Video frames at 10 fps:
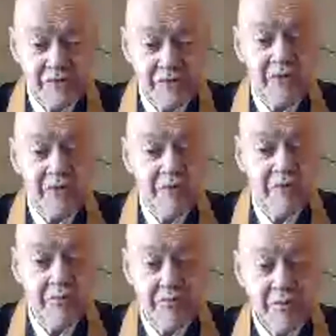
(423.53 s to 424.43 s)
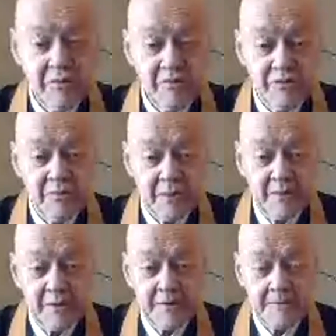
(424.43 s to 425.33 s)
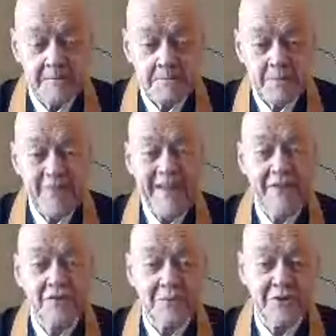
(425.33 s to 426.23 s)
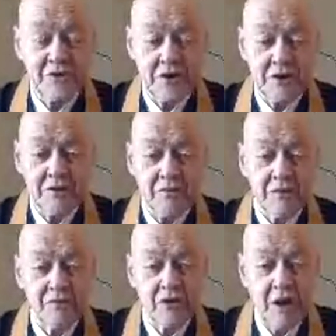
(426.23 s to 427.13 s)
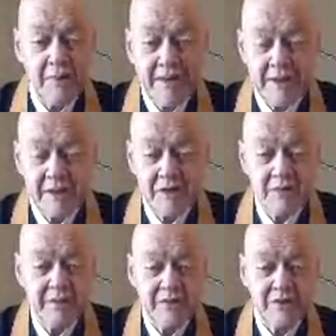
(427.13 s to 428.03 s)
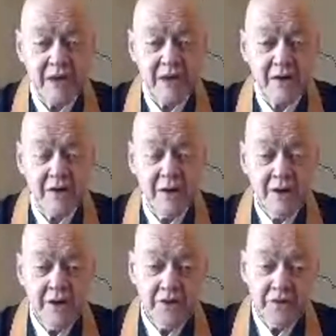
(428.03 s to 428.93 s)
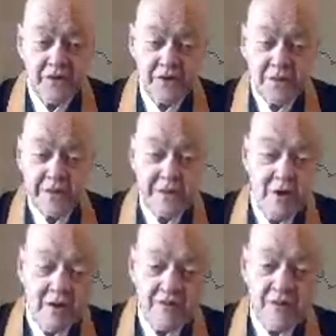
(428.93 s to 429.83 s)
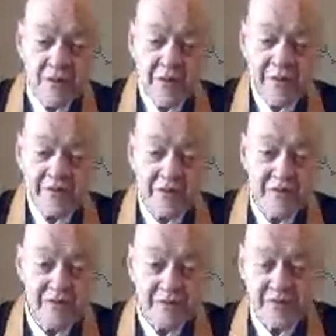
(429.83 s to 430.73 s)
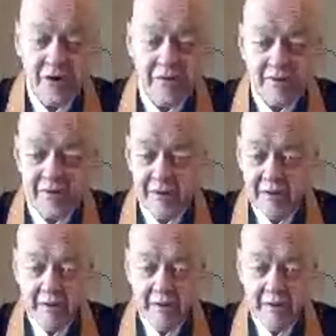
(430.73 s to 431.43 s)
other, simply put. That has to be seen. You can talk about it. You can be a scholar. You can explain all the nuances and all the